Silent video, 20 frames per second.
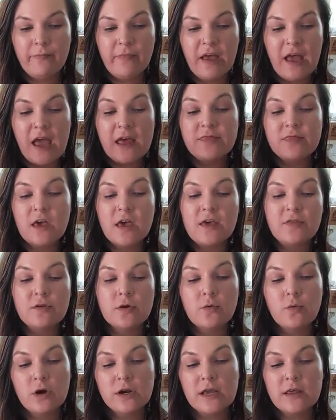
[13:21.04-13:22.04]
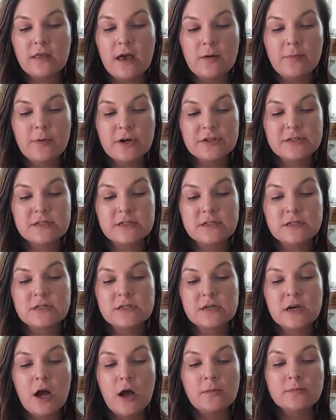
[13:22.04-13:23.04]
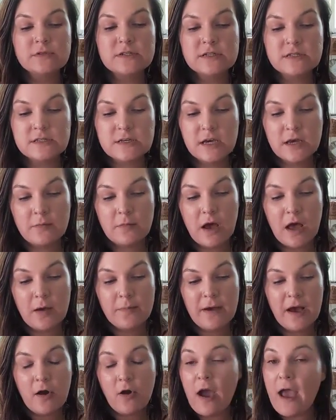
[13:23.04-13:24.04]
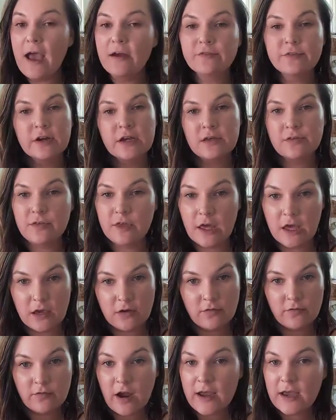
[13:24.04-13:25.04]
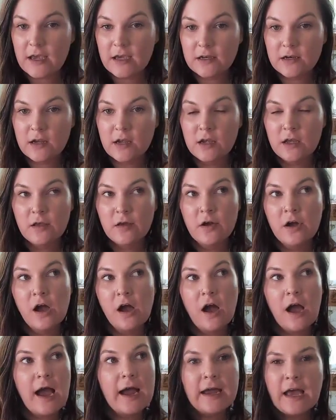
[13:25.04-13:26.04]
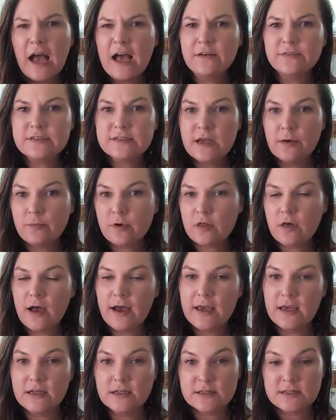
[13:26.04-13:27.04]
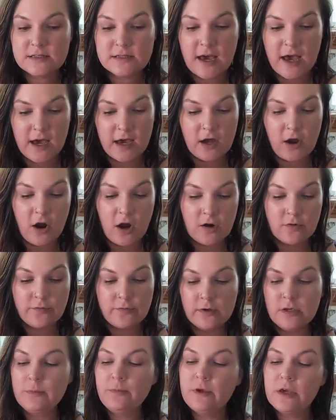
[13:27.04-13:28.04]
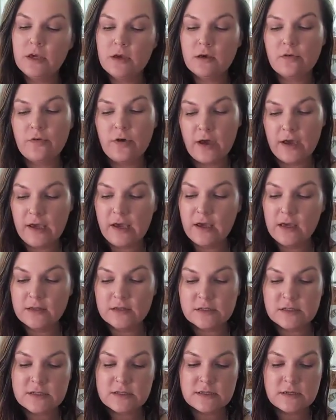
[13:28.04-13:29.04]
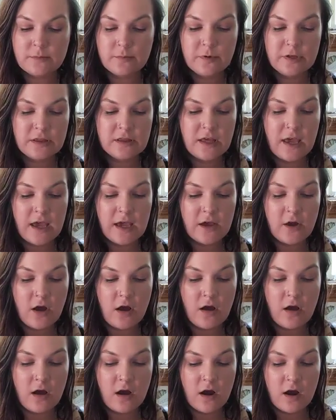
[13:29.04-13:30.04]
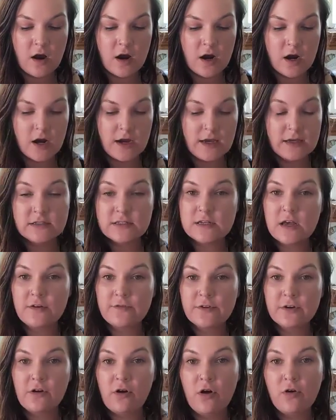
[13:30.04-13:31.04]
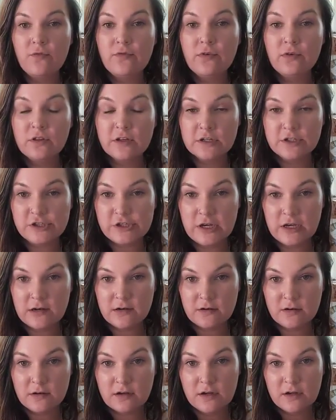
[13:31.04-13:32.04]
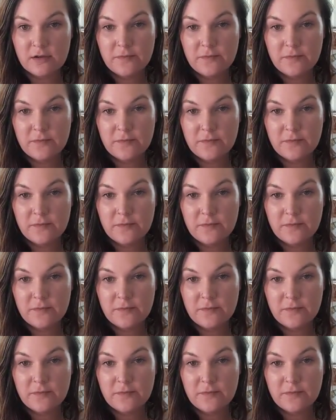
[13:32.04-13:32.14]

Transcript: and and they're wanting that person to come to them about everything right i have some clients that are repeat clients but they are it's of their own volition